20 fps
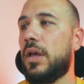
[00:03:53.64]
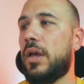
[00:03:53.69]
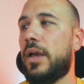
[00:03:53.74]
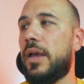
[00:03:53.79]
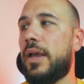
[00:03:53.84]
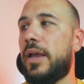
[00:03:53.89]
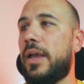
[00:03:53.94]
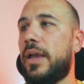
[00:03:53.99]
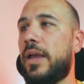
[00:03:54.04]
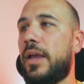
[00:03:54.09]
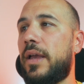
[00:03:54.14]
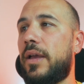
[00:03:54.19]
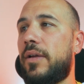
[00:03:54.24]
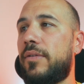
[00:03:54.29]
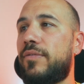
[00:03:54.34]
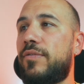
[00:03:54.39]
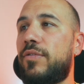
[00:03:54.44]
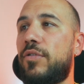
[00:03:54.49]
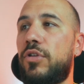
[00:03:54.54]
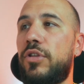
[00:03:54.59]

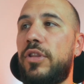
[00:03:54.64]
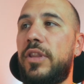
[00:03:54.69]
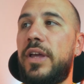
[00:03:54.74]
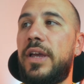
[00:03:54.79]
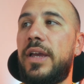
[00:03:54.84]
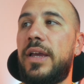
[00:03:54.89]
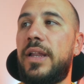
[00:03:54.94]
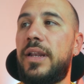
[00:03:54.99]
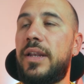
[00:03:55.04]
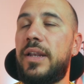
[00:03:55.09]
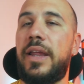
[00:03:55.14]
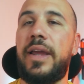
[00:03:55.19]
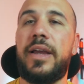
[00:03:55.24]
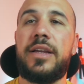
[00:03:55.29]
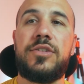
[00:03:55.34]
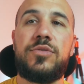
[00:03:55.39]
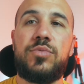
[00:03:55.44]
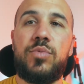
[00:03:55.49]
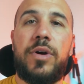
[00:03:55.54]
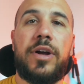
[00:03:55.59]
for the
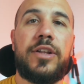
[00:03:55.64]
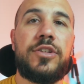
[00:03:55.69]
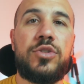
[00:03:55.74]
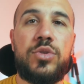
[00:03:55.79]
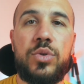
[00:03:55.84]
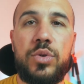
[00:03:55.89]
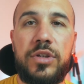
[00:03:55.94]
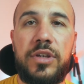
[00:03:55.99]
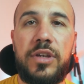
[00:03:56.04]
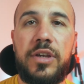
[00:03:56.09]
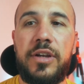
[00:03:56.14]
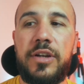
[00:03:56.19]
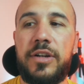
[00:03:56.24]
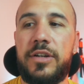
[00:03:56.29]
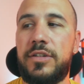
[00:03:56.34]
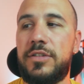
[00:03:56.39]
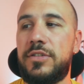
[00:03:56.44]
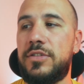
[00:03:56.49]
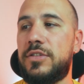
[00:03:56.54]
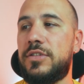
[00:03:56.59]
next 1-2
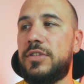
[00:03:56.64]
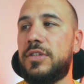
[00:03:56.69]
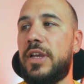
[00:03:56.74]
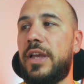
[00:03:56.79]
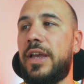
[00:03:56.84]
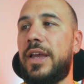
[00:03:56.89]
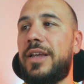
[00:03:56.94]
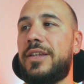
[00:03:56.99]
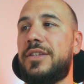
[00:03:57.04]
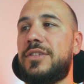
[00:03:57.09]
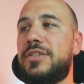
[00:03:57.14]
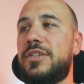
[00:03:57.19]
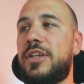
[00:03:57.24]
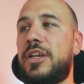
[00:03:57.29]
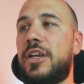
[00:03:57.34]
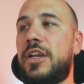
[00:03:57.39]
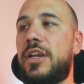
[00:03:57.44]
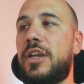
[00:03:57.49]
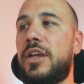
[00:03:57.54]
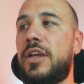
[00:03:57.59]
years as
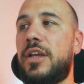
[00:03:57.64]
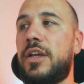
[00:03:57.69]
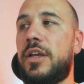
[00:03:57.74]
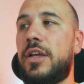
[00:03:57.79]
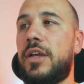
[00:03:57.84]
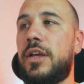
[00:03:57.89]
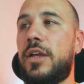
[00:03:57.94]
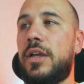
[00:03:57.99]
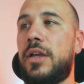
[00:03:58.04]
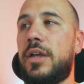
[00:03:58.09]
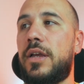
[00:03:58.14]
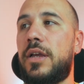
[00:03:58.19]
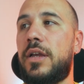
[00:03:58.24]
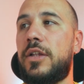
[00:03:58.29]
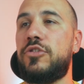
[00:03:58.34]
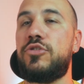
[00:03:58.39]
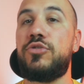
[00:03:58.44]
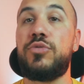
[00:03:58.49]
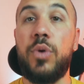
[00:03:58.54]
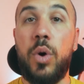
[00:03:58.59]
a
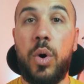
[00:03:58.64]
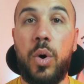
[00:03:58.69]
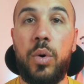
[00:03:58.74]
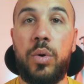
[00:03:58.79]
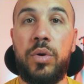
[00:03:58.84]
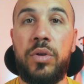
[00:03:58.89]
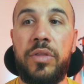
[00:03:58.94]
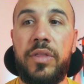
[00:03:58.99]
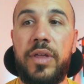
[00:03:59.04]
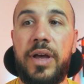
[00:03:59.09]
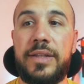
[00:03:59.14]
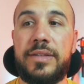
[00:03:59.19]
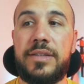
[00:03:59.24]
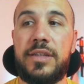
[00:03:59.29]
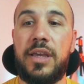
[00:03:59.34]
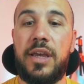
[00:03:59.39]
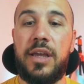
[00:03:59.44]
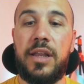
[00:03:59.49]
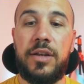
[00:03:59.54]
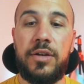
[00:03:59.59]
drone that
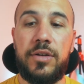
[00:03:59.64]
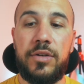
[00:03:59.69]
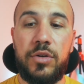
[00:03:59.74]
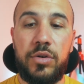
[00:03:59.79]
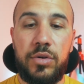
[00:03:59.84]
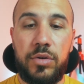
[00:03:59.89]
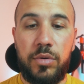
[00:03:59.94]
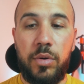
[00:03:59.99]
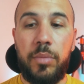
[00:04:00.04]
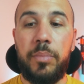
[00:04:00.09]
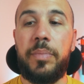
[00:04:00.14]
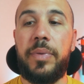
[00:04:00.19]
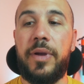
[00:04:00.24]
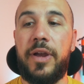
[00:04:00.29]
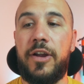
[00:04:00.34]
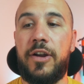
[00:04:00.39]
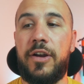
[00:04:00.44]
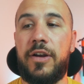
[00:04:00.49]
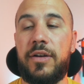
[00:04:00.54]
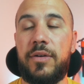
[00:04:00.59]
can
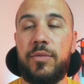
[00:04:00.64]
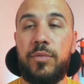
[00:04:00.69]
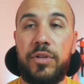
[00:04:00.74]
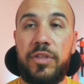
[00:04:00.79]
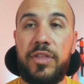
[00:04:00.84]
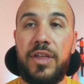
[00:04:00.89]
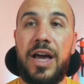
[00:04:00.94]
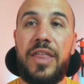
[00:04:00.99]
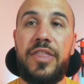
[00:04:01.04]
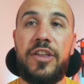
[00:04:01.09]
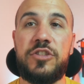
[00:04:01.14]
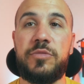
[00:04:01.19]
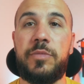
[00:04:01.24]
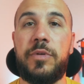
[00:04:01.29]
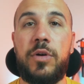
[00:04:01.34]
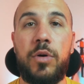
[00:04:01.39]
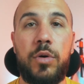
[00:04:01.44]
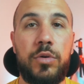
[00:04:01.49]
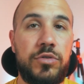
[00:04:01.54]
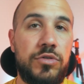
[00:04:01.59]
compare with the others,
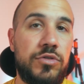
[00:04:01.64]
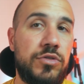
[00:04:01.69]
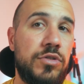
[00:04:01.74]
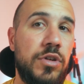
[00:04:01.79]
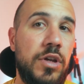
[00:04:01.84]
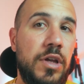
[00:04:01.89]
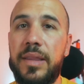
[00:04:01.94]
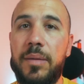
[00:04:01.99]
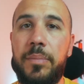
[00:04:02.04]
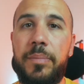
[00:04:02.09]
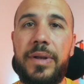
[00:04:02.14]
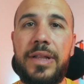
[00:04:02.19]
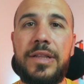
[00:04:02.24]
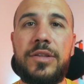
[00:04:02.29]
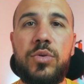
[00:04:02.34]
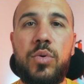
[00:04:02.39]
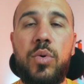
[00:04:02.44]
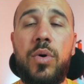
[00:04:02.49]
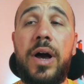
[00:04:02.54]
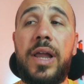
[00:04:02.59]
because the
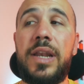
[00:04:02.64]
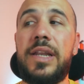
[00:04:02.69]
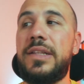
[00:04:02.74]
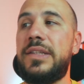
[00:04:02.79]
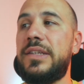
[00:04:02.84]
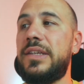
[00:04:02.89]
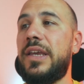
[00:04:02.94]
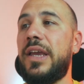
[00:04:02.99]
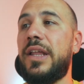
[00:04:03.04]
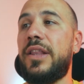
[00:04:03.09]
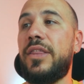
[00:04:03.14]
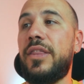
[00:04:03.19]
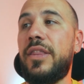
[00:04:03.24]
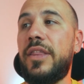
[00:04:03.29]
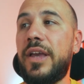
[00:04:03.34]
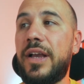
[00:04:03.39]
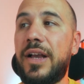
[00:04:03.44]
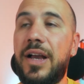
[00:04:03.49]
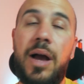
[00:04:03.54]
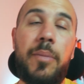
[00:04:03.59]
build quality and
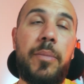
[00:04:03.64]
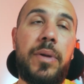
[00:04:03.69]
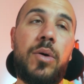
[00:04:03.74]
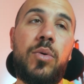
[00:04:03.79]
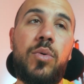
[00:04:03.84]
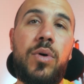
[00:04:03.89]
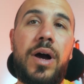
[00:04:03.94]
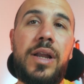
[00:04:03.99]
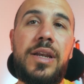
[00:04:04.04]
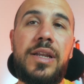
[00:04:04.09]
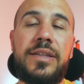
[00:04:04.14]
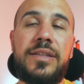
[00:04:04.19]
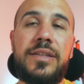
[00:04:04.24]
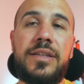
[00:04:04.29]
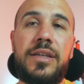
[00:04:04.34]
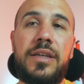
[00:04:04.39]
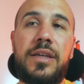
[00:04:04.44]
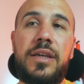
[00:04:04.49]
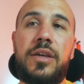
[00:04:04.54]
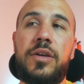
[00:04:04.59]
the camera
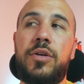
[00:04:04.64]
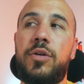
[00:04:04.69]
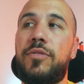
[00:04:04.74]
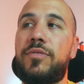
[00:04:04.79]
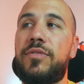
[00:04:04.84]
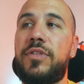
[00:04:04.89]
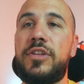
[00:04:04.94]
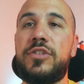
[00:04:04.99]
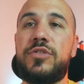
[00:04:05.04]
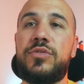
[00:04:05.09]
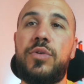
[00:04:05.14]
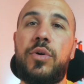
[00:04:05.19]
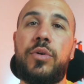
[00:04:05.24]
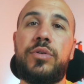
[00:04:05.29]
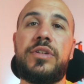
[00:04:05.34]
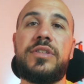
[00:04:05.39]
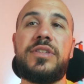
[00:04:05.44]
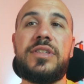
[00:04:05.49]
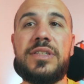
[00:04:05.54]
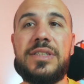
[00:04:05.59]
quality of this
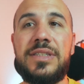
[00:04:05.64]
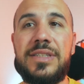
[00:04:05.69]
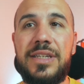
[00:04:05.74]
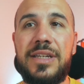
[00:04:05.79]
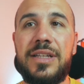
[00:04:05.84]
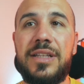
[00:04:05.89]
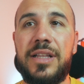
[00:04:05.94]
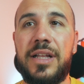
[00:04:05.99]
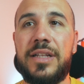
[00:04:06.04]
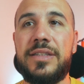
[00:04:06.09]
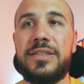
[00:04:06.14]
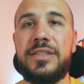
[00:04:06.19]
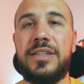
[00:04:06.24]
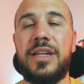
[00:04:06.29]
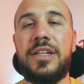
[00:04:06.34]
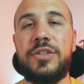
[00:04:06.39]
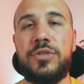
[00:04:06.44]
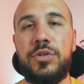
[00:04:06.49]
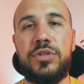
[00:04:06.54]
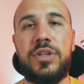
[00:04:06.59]
drone is still
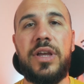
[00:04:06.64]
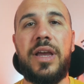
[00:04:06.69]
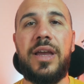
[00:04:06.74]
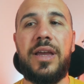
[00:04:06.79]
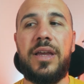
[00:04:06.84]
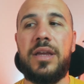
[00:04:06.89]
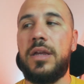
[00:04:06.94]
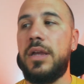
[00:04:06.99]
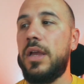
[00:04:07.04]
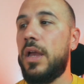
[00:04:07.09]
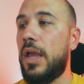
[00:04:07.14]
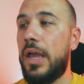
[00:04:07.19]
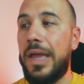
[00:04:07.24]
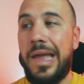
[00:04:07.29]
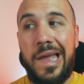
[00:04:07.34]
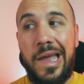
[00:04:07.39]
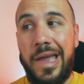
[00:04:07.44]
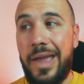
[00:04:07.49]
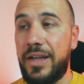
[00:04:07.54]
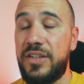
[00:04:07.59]
until today
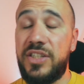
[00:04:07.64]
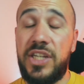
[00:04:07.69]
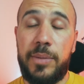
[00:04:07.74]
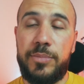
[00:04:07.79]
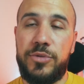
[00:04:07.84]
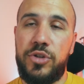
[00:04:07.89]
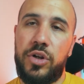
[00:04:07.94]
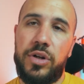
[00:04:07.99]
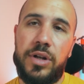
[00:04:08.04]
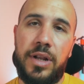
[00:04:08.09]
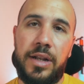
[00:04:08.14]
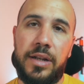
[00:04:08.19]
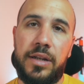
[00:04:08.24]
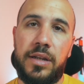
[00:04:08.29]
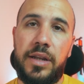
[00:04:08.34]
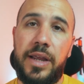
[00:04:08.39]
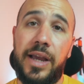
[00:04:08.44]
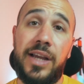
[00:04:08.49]
exceptional.